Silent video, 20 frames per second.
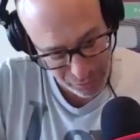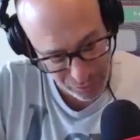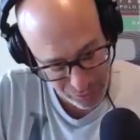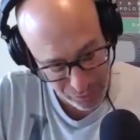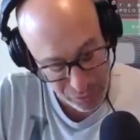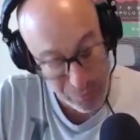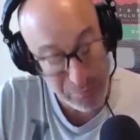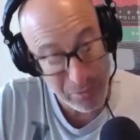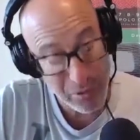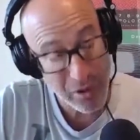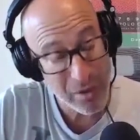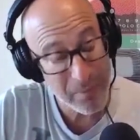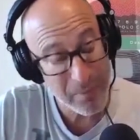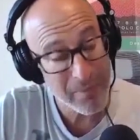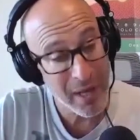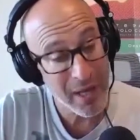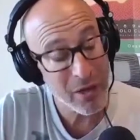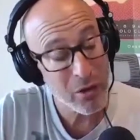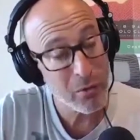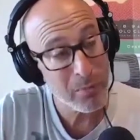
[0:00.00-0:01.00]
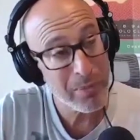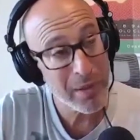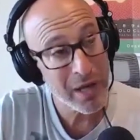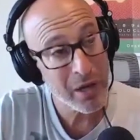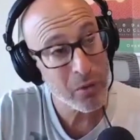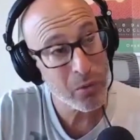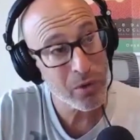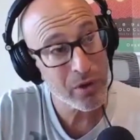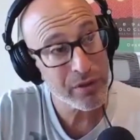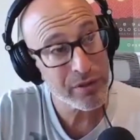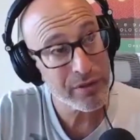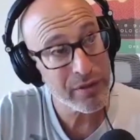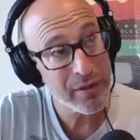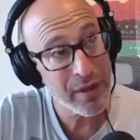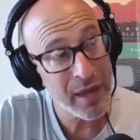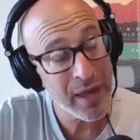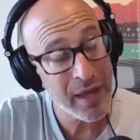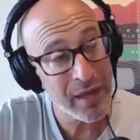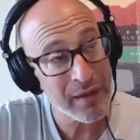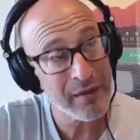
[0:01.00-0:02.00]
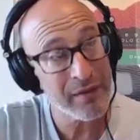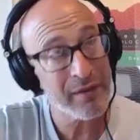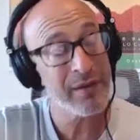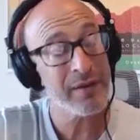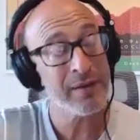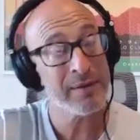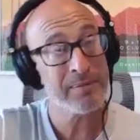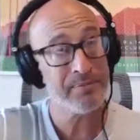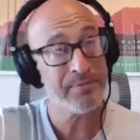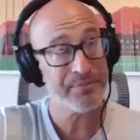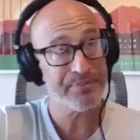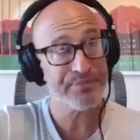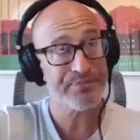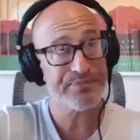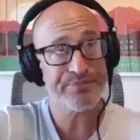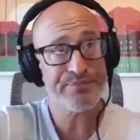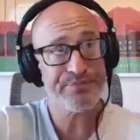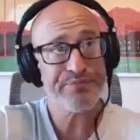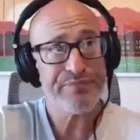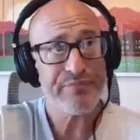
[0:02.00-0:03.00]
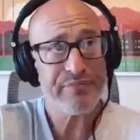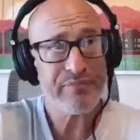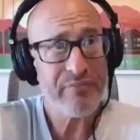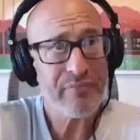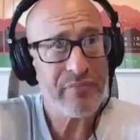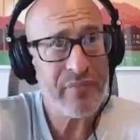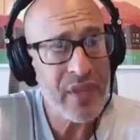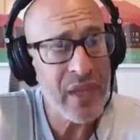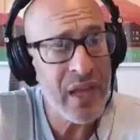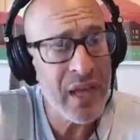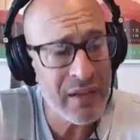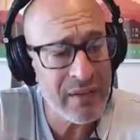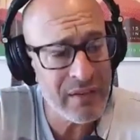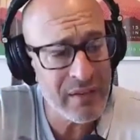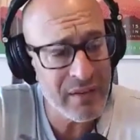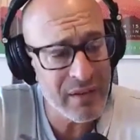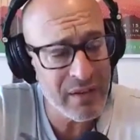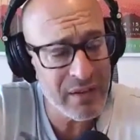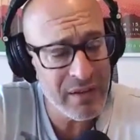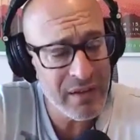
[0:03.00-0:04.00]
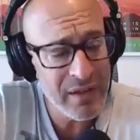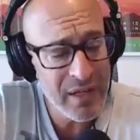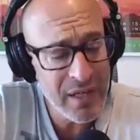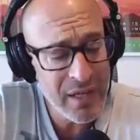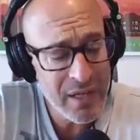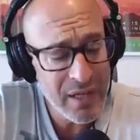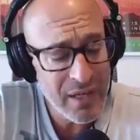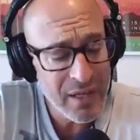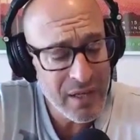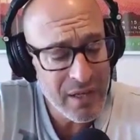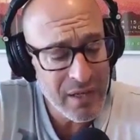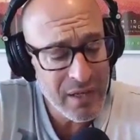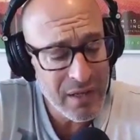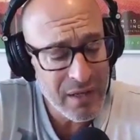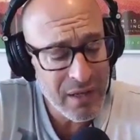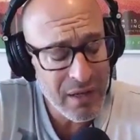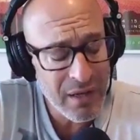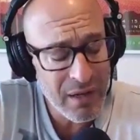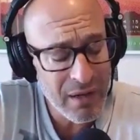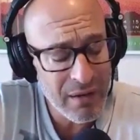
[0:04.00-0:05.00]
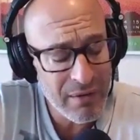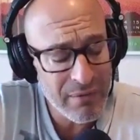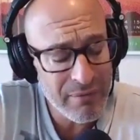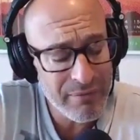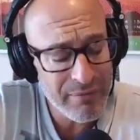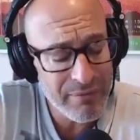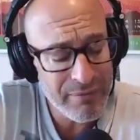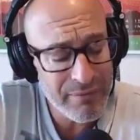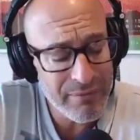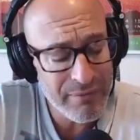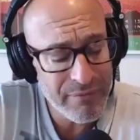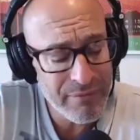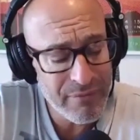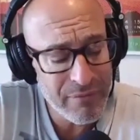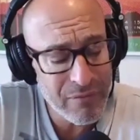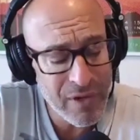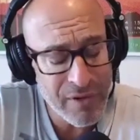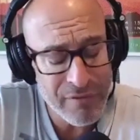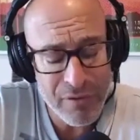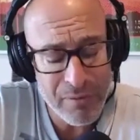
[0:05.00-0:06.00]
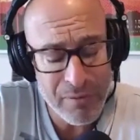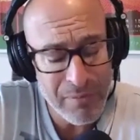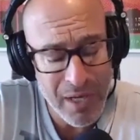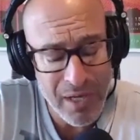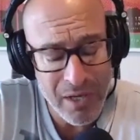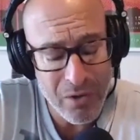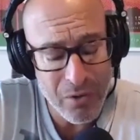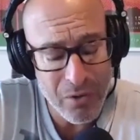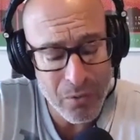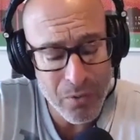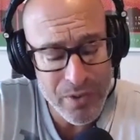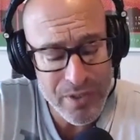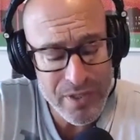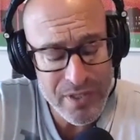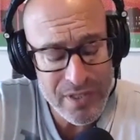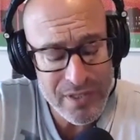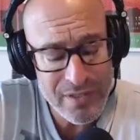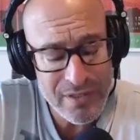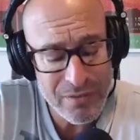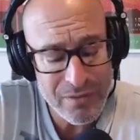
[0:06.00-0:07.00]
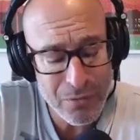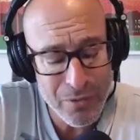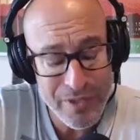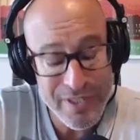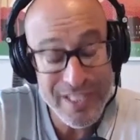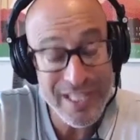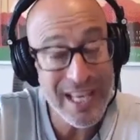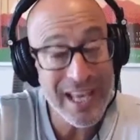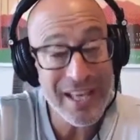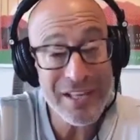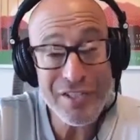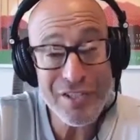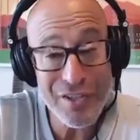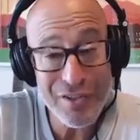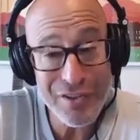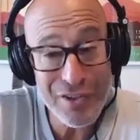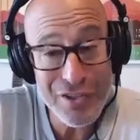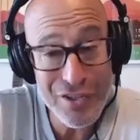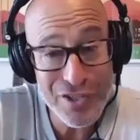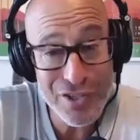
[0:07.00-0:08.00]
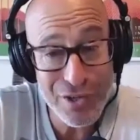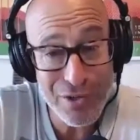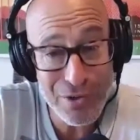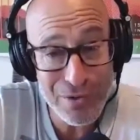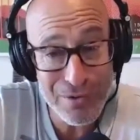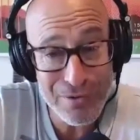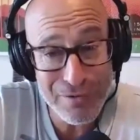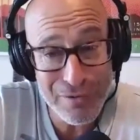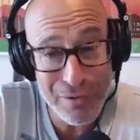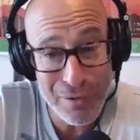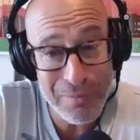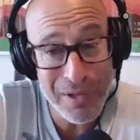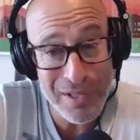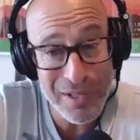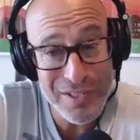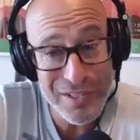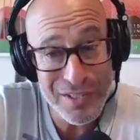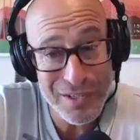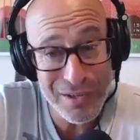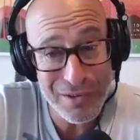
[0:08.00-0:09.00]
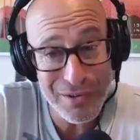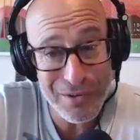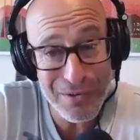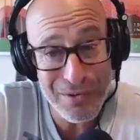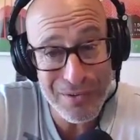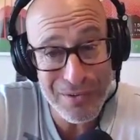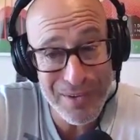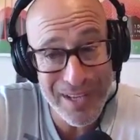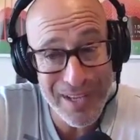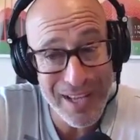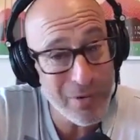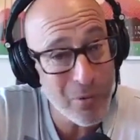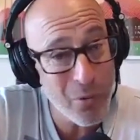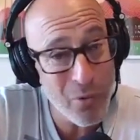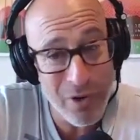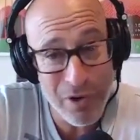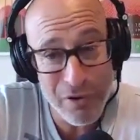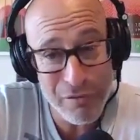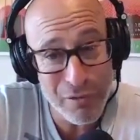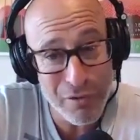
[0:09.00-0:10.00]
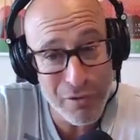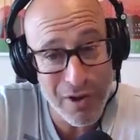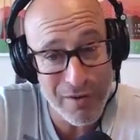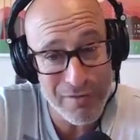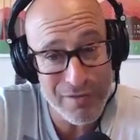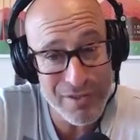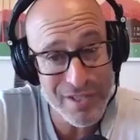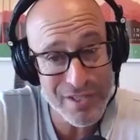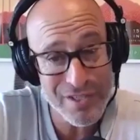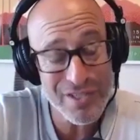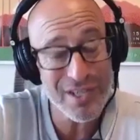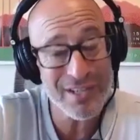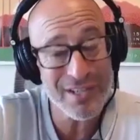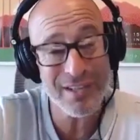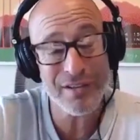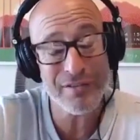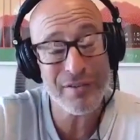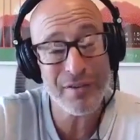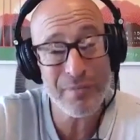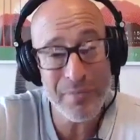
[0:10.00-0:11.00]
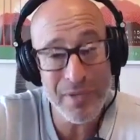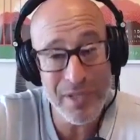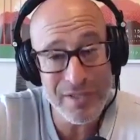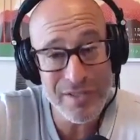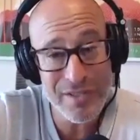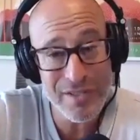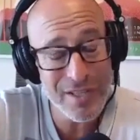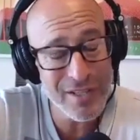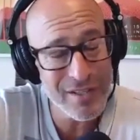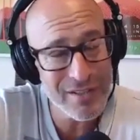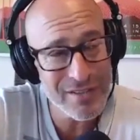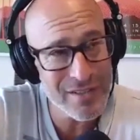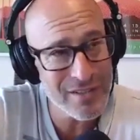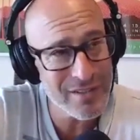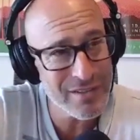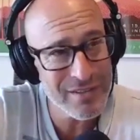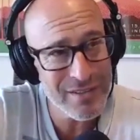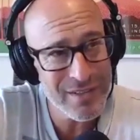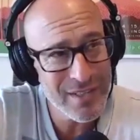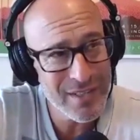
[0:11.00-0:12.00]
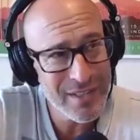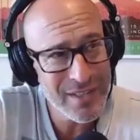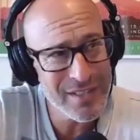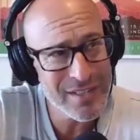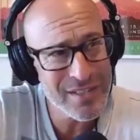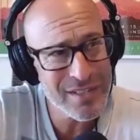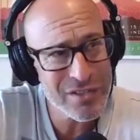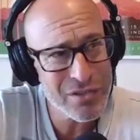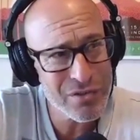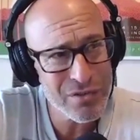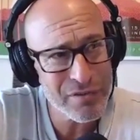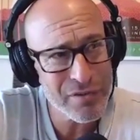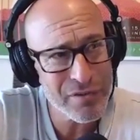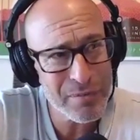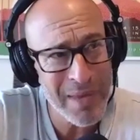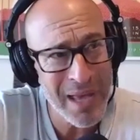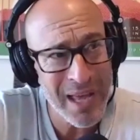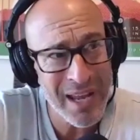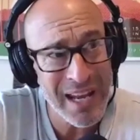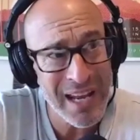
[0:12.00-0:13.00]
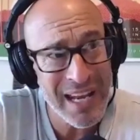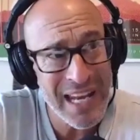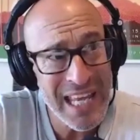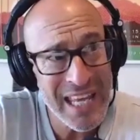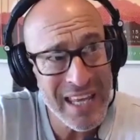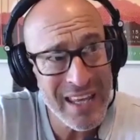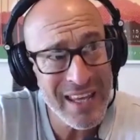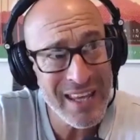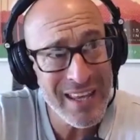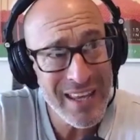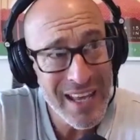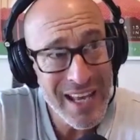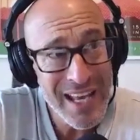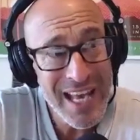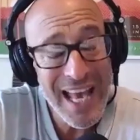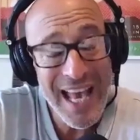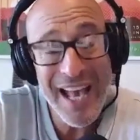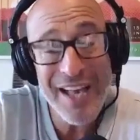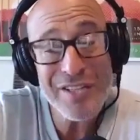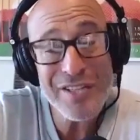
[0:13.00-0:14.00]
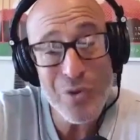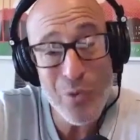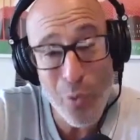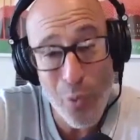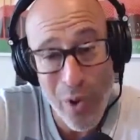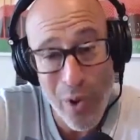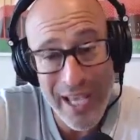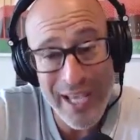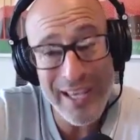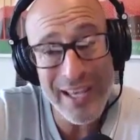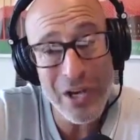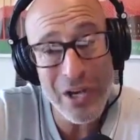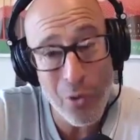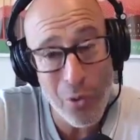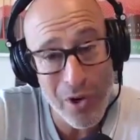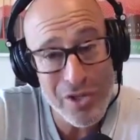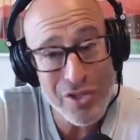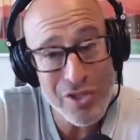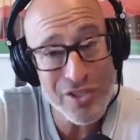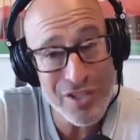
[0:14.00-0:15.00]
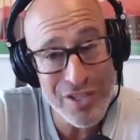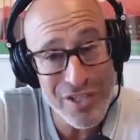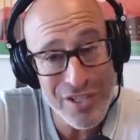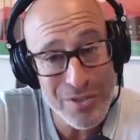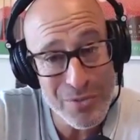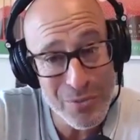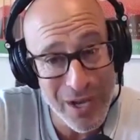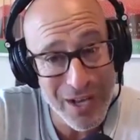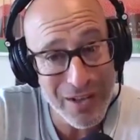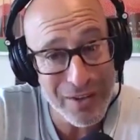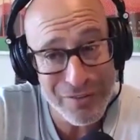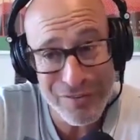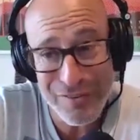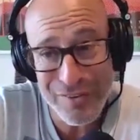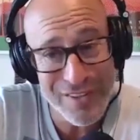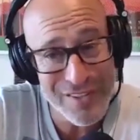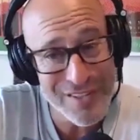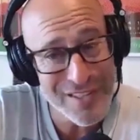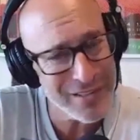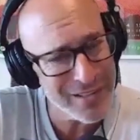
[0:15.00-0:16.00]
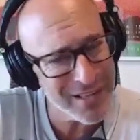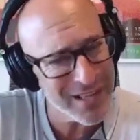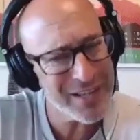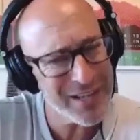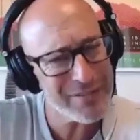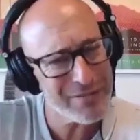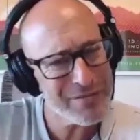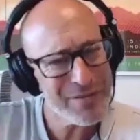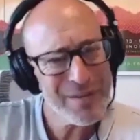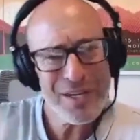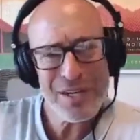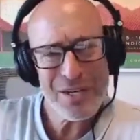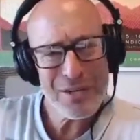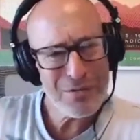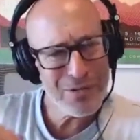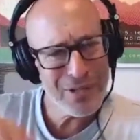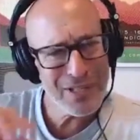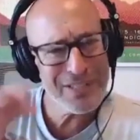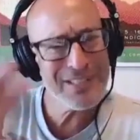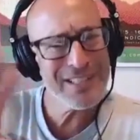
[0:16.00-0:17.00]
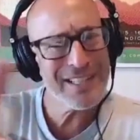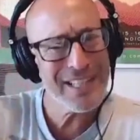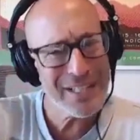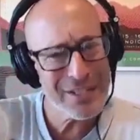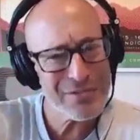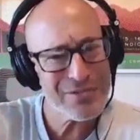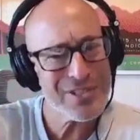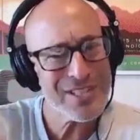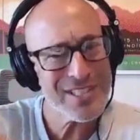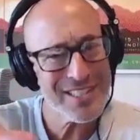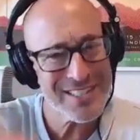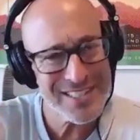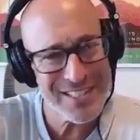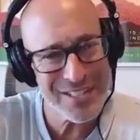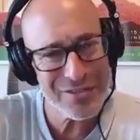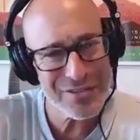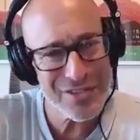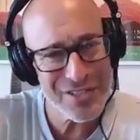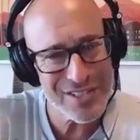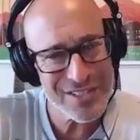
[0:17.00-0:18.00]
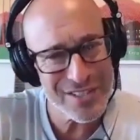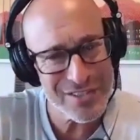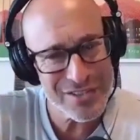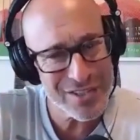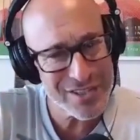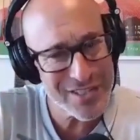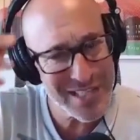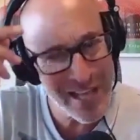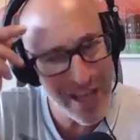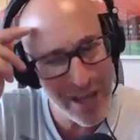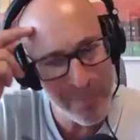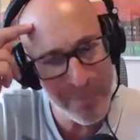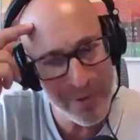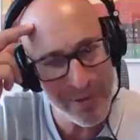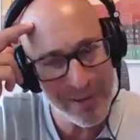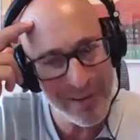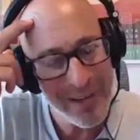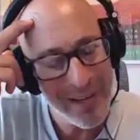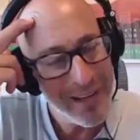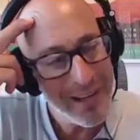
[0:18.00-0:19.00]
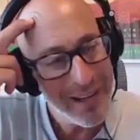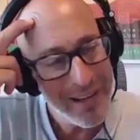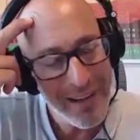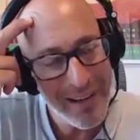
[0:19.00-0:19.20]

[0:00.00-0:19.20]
You, you brought up Michael Beckwith and, um, and, uh, uh, Reverend Michael was was a guest on this show a few months ago. We had a wonderful conversation. I love him. He's he's a he's a terrific man, and he has a waking question as well. So there's a lot of really interesting synergies that just happened.